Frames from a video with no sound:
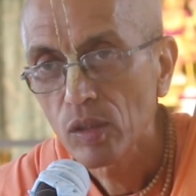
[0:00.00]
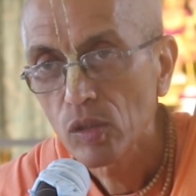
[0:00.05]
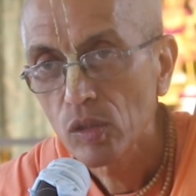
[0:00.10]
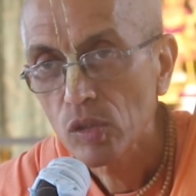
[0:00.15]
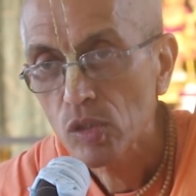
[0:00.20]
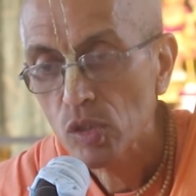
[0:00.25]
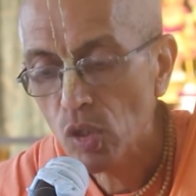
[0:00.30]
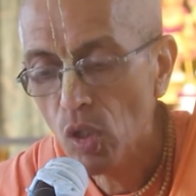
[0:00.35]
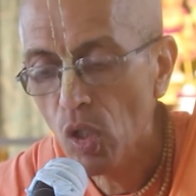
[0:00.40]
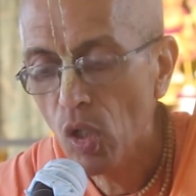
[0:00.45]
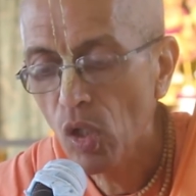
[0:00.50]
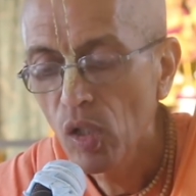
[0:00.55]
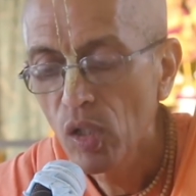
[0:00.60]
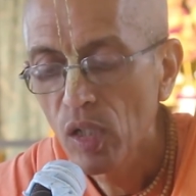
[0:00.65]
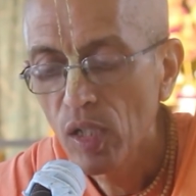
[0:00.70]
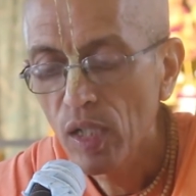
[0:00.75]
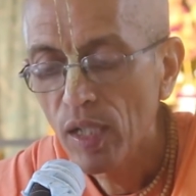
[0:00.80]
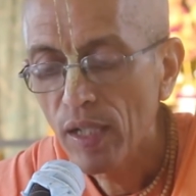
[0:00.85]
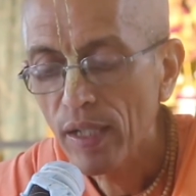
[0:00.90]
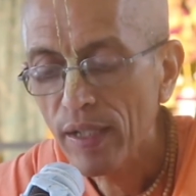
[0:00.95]

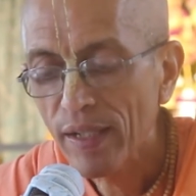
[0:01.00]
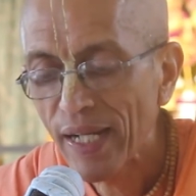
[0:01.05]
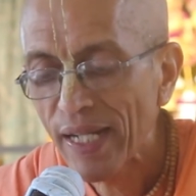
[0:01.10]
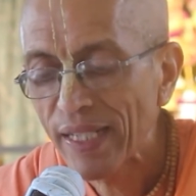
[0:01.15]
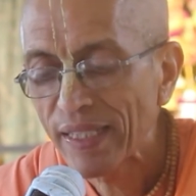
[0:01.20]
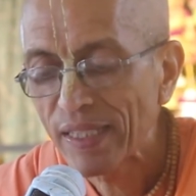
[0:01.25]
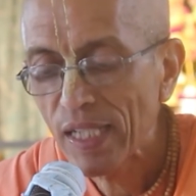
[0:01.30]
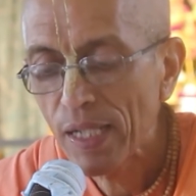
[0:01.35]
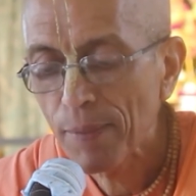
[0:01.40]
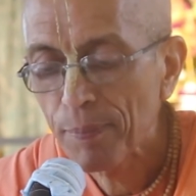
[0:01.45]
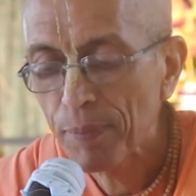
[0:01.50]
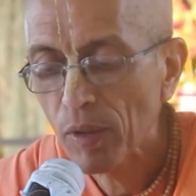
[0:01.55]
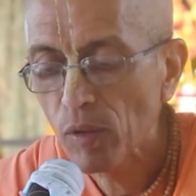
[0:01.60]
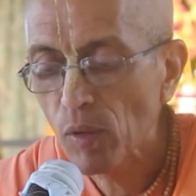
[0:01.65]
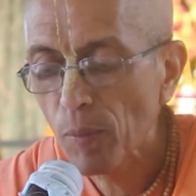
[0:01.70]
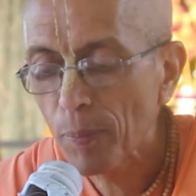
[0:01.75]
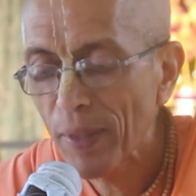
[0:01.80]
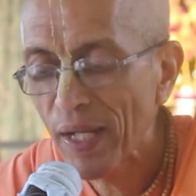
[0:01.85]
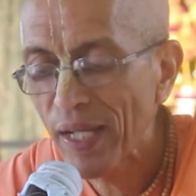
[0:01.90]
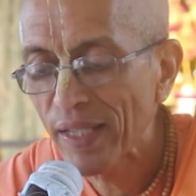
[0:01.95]
So, rightly
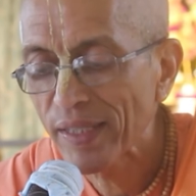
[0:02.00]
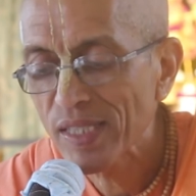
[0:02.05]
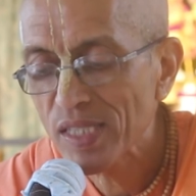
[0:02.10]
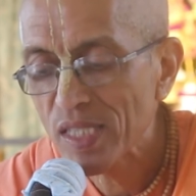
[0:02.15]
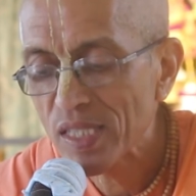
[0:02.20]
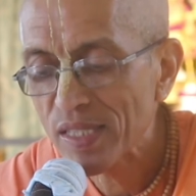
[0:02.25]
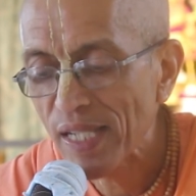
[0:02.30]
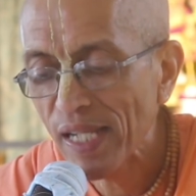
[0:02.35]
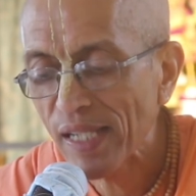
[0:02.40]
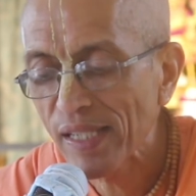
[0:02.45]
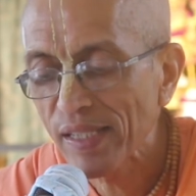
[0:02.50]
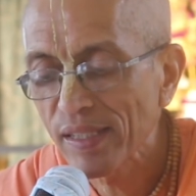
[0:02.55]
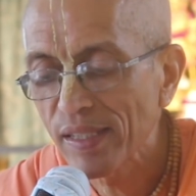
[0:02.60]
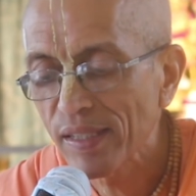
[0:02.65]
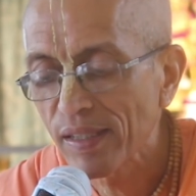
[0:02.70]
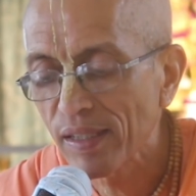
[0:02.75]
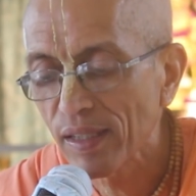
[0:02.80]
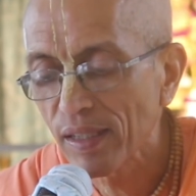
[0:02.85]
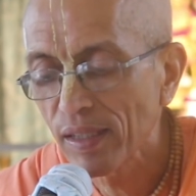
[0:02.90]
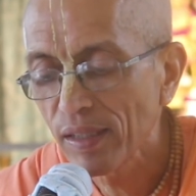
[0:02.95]
Prabhupada is telling
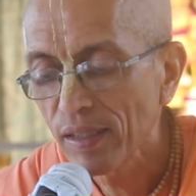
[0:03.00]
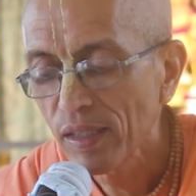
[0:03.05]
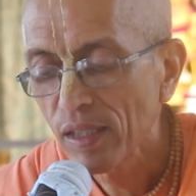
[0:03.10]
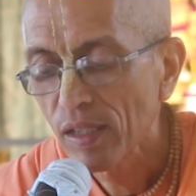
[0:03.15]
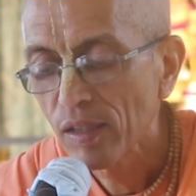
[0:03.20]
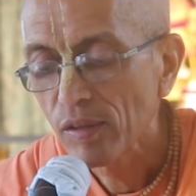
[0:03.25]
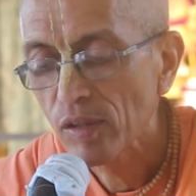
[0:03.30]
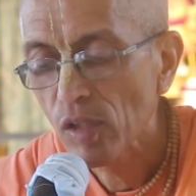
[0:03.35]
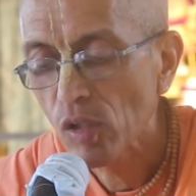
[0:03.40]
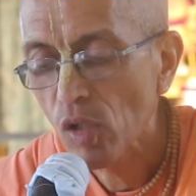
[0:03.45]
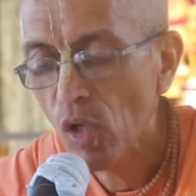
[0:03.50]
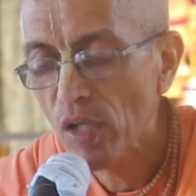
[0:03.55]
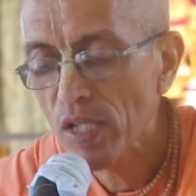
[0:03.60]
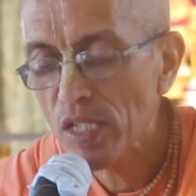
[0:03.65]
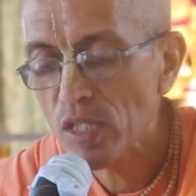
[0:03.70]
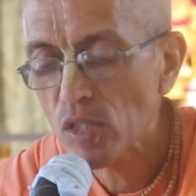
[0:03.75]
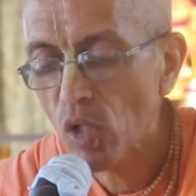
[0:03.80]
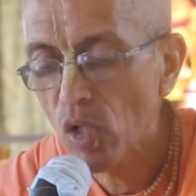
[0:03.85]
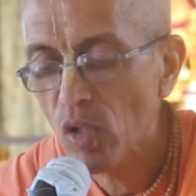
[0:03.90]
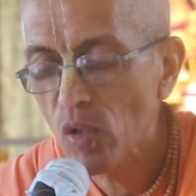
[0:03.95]
here, the Lord
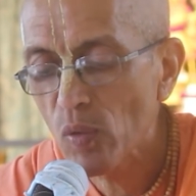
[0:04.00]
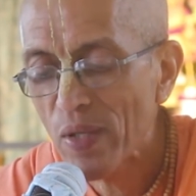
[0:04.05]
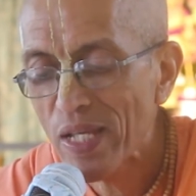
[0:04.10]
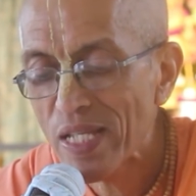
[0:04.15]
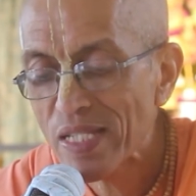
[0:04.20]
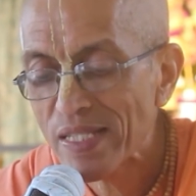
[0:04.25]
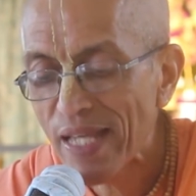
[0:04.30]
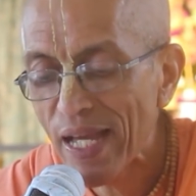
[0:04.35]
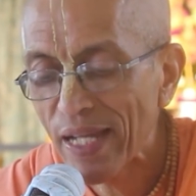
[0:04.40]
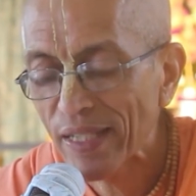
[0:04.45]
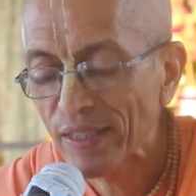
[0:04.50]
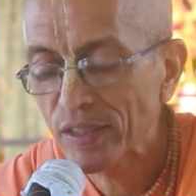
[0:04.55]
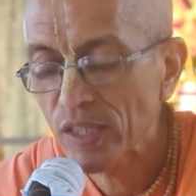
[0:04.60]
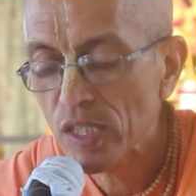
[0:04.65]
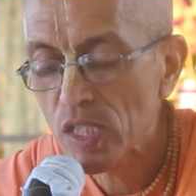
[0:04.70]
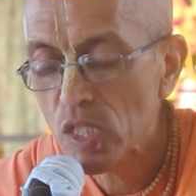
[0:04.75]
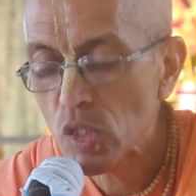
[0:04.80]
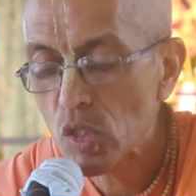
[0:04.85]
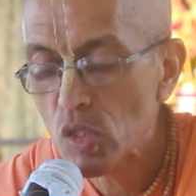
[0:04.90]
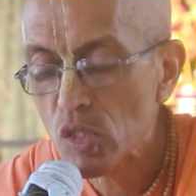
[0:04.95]
is always
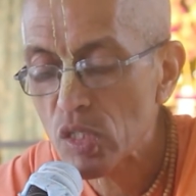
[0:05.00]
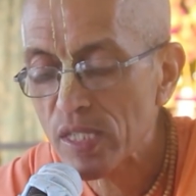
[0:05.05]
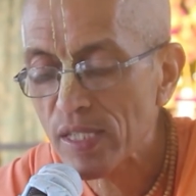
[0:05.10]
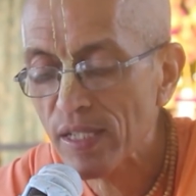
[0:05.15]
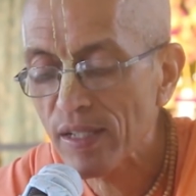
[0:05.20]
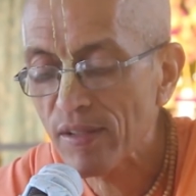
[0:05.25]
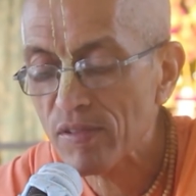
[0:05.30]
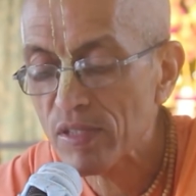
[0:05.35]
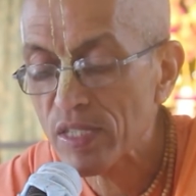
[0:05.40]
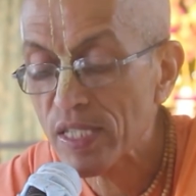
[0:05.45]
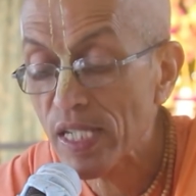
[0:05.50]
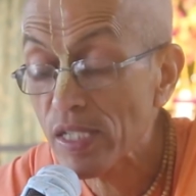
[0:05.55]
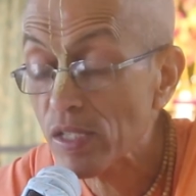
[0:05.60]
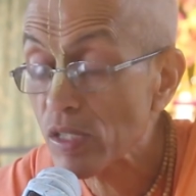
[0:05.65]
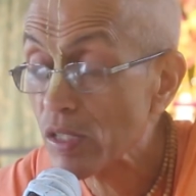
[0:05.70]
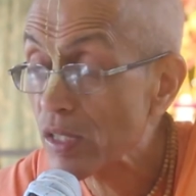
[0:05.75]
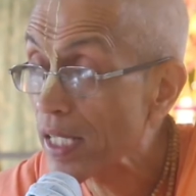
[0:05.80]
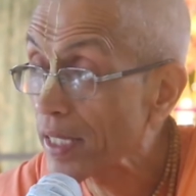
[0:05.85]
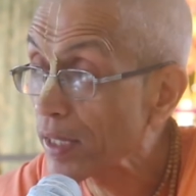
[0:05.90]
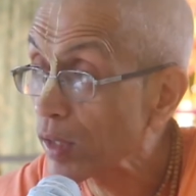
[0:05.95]
anxious to serve
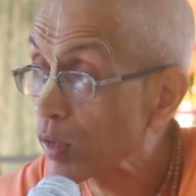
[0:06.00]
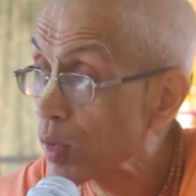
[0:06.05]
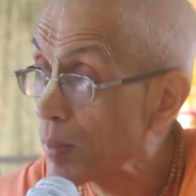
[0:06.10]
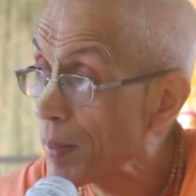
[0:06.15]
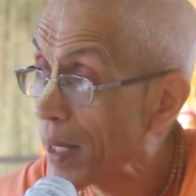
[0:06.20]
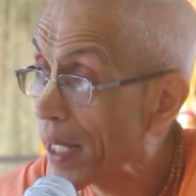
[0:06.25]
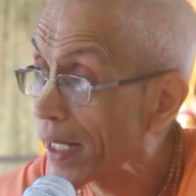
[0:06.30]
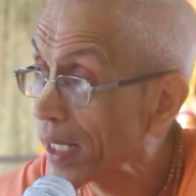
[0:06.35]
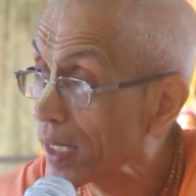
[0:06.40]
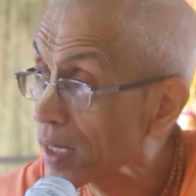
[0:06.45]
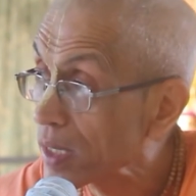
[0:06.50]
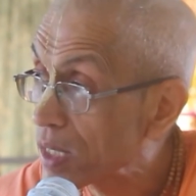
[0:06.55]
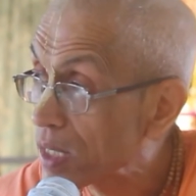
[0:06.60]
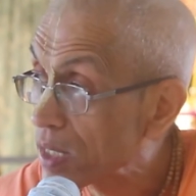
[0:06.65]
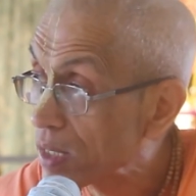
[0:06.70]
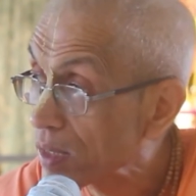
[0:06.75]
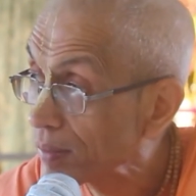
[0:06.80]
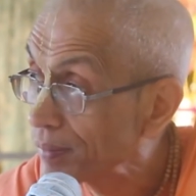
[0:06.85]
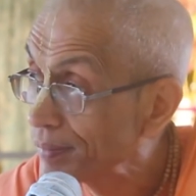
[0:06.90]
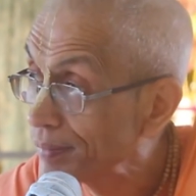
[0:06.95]
sages like the
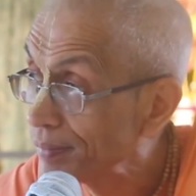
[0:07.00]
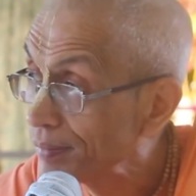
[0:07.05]
Kumaras.